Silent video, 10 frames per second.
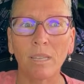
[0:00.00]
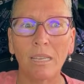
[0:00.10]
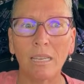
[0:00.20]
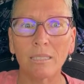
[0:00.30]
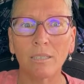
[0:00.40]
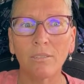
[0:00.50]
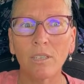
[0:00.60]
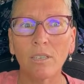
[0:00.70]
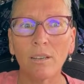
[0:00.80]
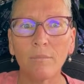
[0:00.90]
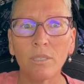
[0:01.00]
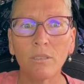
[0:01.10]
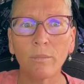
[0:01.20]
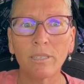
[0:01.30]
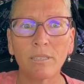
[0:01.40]
Yes, and if you come to
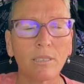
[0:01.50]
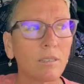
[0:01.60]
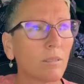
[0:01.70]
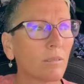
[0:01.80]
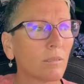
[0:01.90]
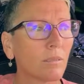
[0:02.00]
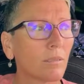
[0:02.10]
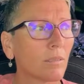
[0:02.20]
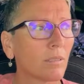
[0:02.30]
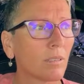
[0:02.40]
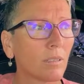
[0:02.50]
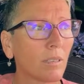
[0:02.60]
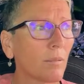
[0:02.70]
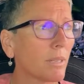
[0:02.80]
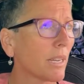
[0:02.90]
New Mexico or
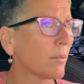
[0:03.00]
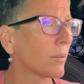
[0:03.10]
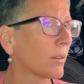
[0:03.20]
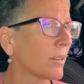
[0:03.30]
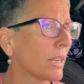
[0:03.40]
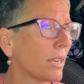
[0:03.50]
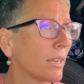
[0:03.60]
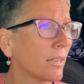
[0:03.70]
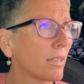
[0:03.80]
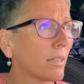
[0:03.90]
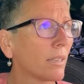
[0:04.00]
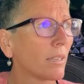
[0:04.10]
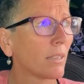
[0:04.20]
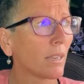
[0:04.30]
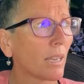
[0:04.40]
come to Albuquerque,
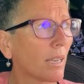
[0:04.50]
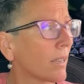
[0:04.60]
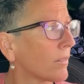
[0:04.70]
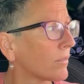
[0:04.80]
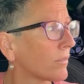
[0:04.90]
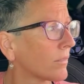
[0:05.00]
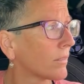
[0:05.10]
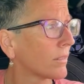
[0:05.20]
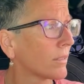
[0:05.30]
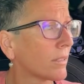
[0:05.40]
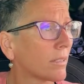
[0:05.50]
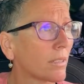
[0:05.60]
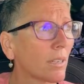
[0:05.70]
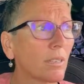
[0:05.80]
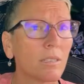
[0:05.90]
I have
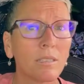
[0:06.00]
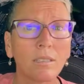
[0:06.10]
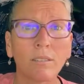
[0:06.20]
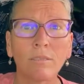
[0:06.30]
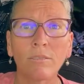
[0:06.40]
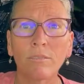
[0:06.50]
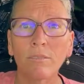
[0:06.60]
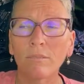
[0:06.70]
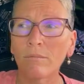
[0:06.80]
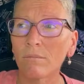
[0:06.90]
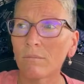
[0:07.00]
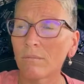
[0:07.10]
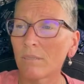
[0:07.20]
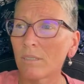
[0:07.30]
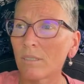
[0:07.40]
tons of
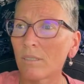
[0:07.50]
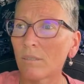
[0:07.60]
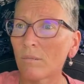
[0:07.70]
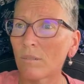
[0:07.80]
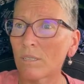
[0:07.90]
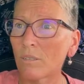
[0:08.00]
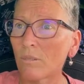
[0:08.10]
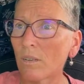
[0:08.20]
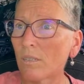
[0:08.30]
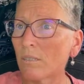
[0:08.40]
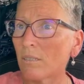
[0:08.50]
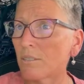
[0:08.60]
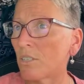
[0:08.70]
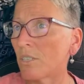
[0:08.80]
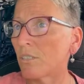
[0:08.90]
restaurant
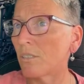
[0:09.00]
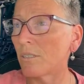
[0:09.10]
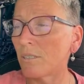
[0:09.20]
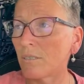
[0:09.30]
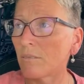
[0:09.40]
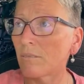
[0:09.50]
suggestions.